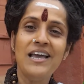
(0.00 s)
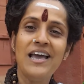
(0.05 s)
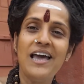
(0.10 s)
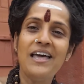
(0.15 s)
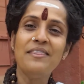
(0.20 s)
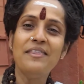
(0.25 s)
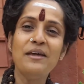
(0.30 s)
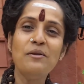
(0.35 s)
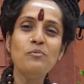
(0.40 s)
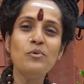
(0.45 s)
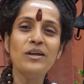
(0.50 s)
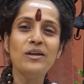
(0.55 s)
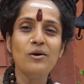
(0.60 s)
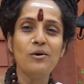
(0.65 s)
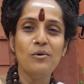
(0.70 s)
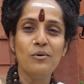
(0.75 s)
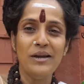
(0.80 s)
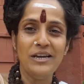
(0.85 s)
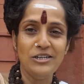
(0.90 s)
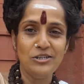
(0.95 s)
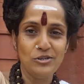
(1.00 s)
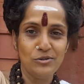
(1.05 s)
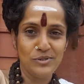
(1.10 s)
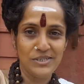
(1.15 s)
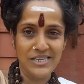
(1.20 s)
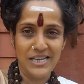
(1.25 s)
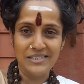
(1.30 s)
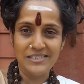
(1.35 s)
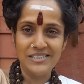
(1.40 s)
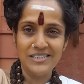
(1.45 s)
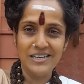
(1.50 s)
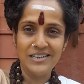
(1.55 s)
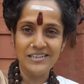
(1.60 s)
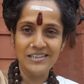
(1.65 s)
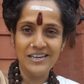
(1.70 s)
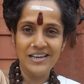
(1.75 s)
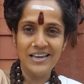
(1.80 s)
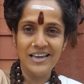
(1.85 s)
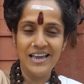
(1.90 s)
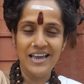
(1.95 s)
And then we go into satsang
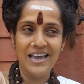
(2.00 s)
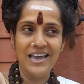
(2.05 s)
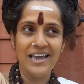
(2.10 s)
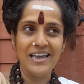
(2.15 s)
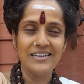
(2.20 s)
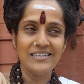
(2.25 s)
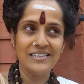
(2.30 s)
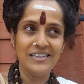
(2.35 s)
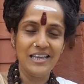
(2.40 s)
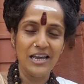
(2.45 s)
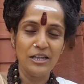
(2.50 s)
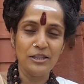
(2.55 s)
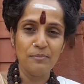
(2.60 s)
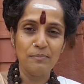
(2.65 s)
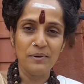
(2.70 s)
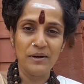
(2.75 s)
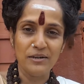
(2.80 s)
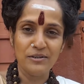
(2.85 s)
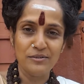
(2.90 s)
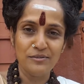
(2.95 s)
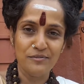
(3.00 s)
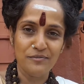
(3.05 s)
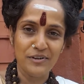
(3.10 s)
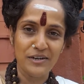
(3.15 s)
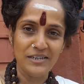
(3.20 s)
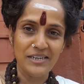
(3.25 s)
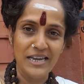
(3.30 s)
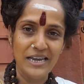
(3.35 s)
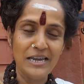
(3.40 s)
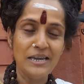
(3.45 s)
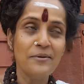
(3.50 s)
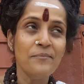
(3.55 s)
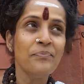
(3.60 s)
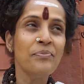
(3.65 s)
and the other parts of our day.